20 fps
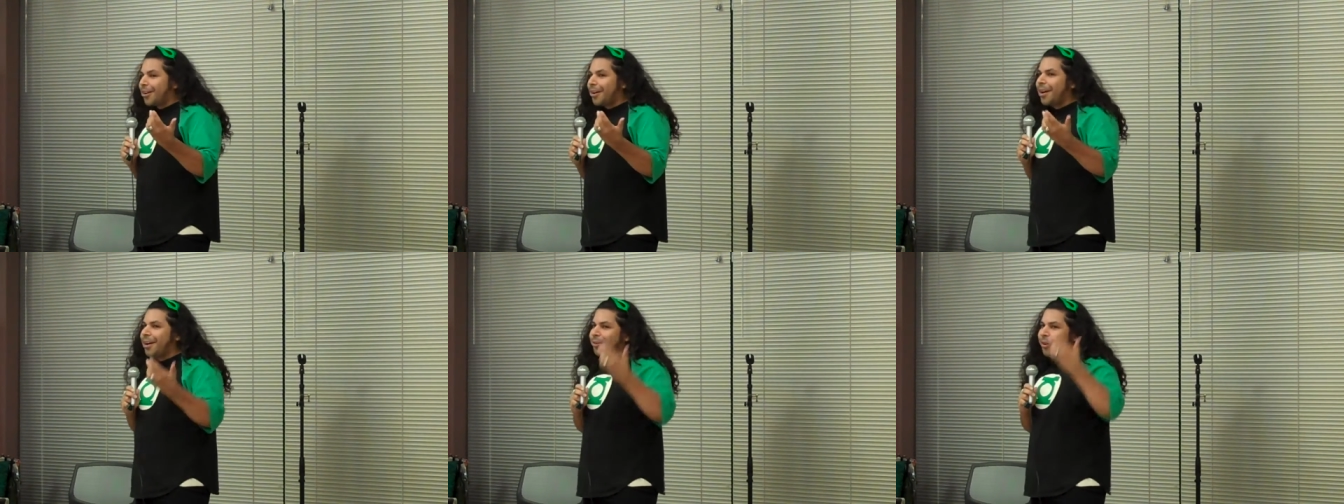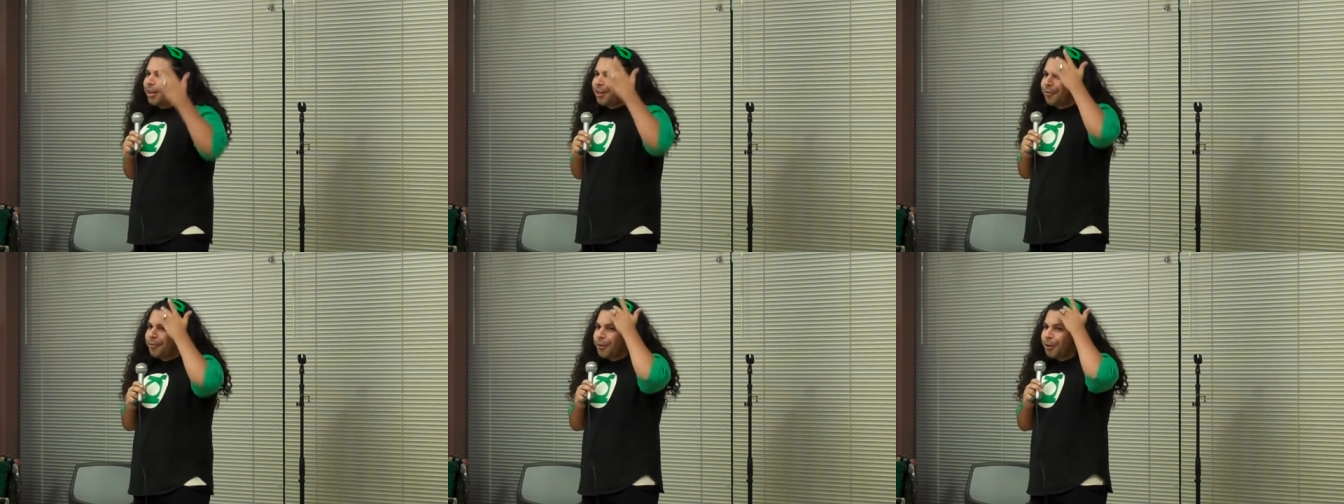
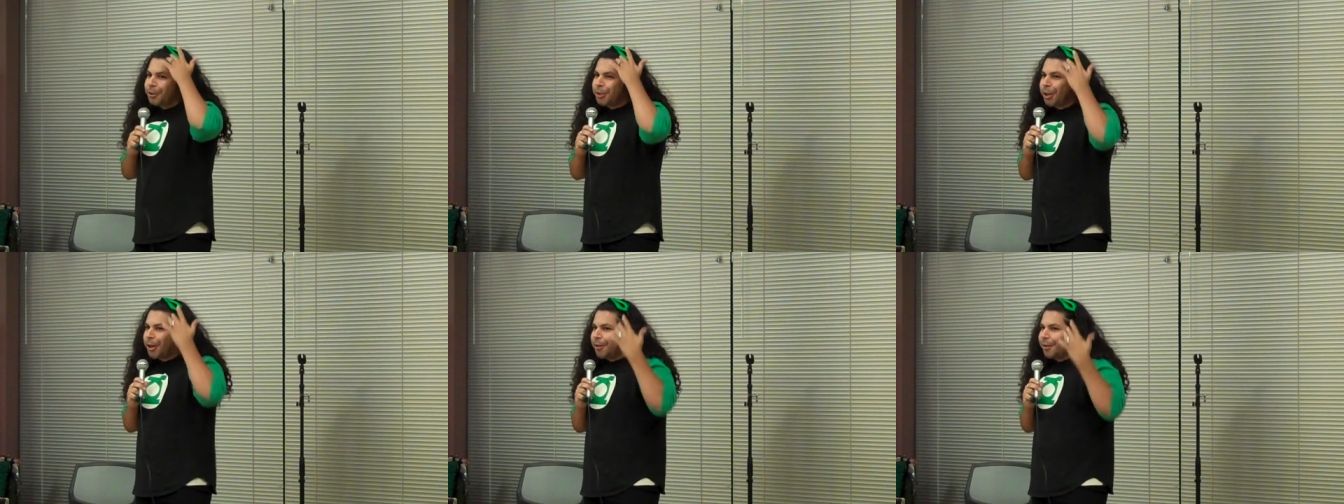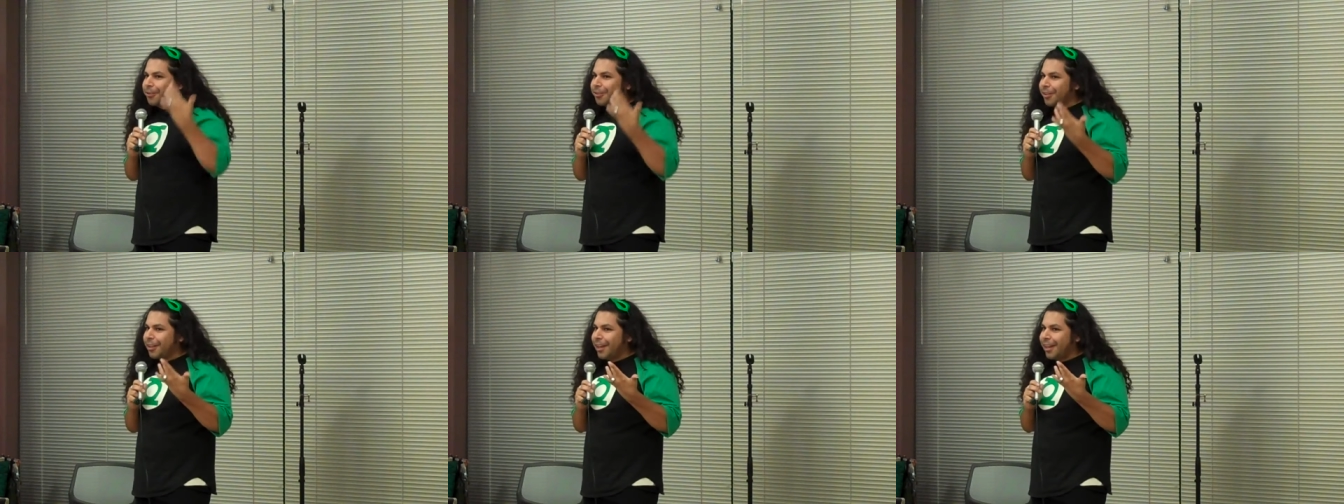would have fooled
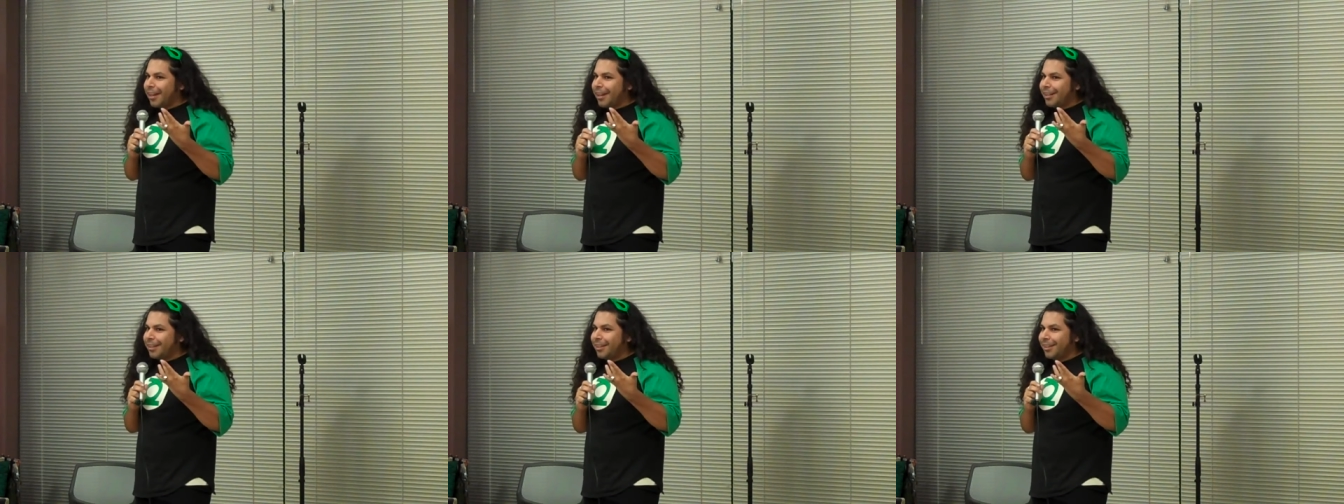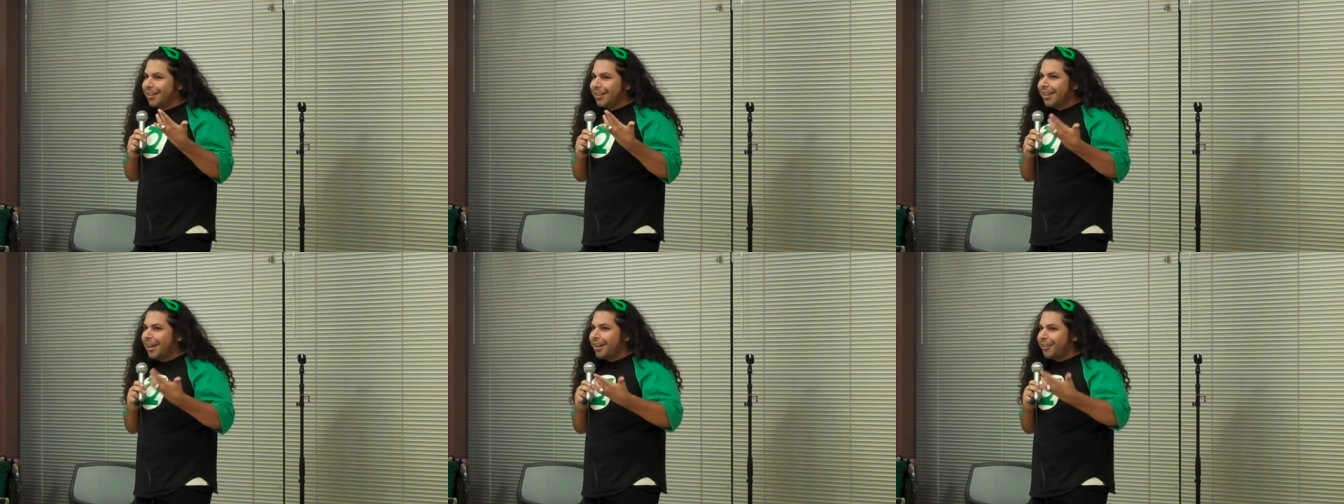Lois Lane,
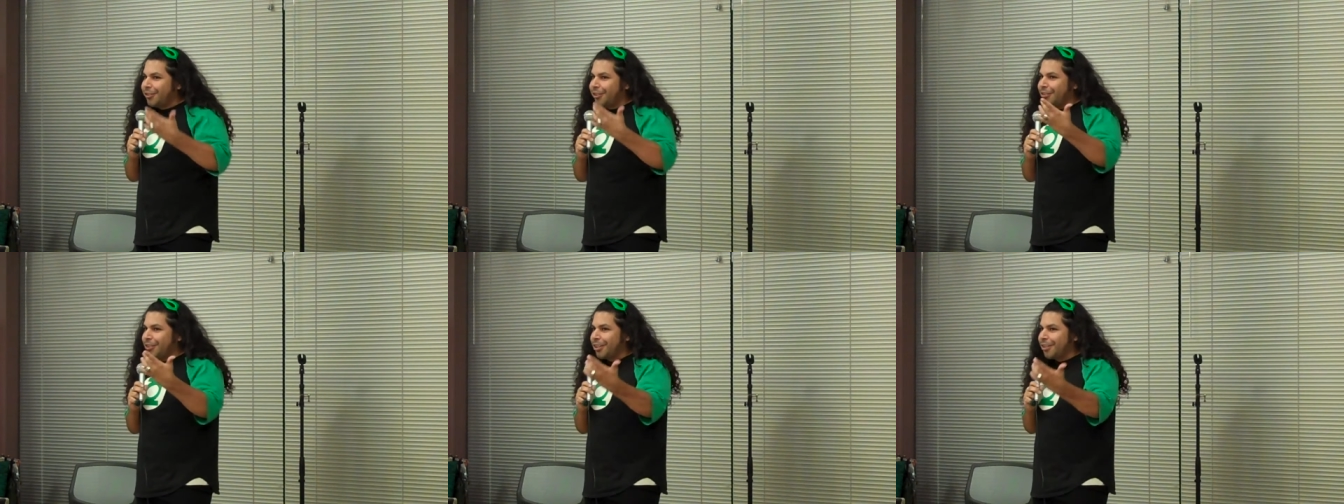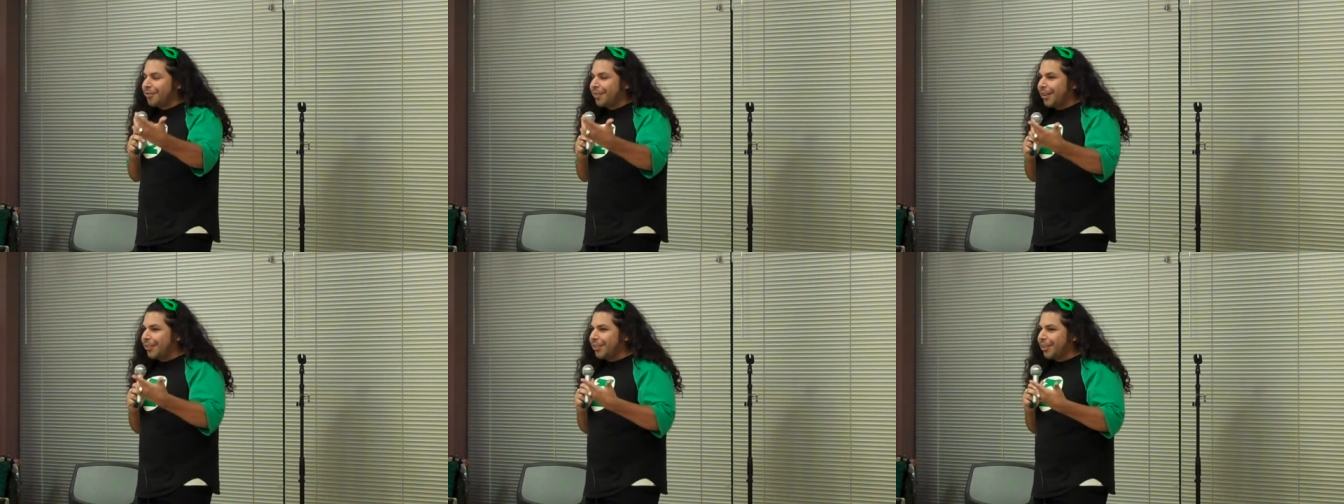and she's an
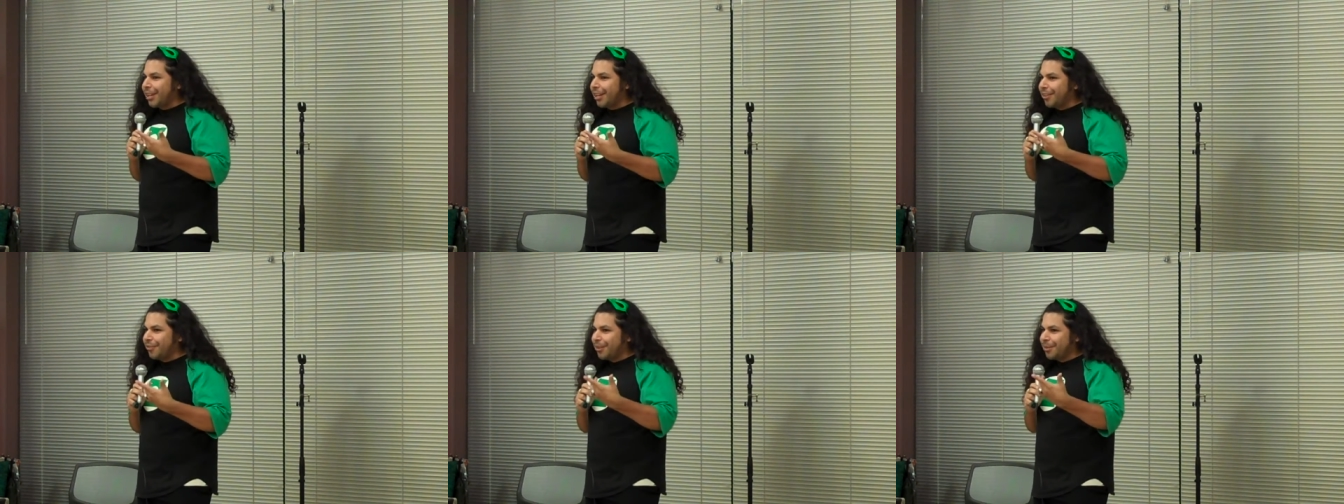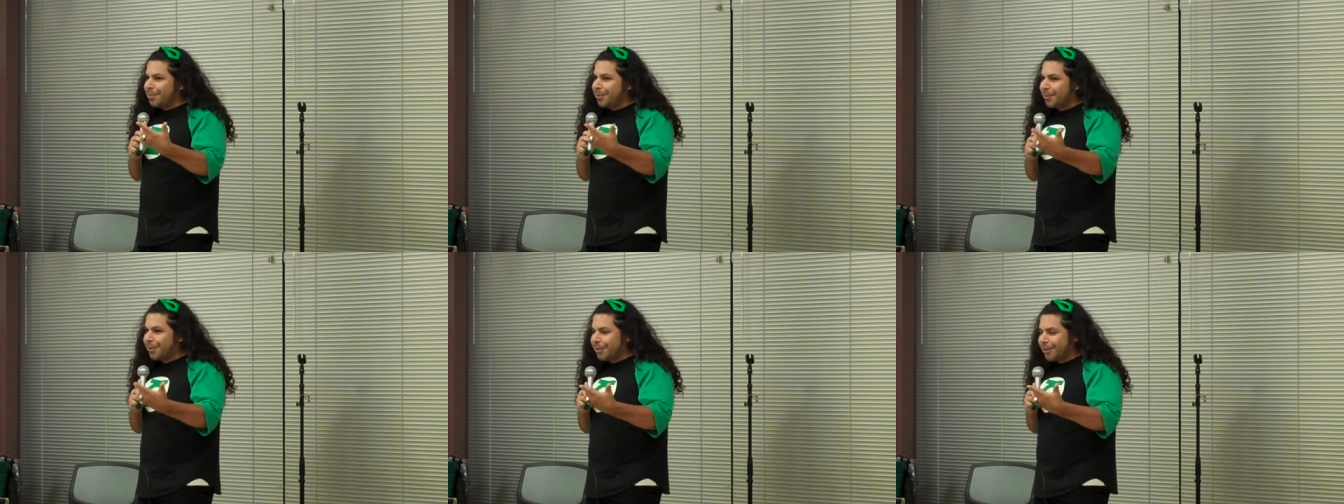investigative
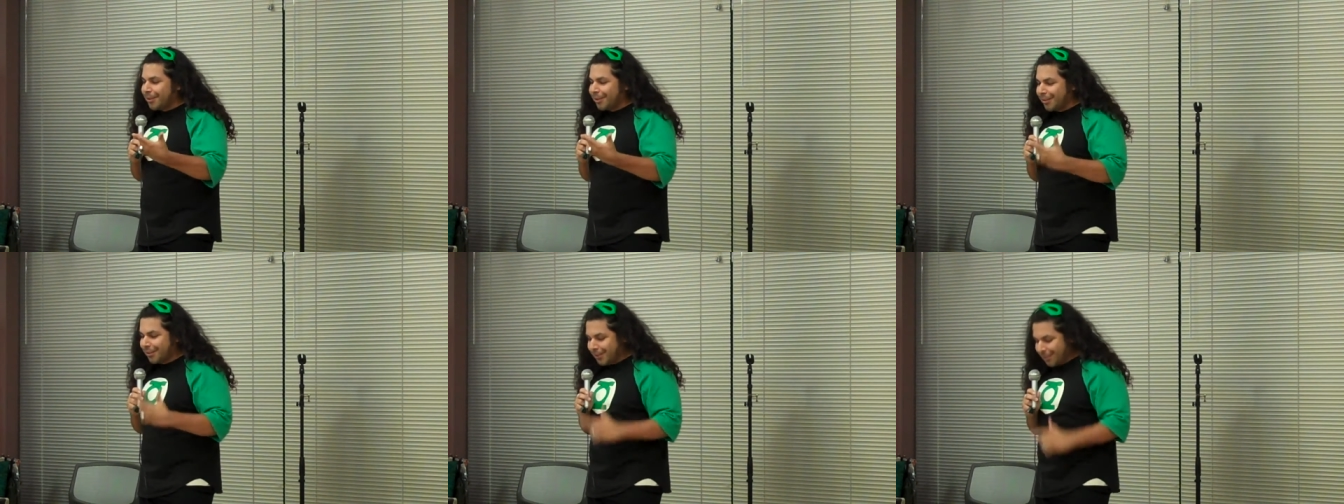reporter.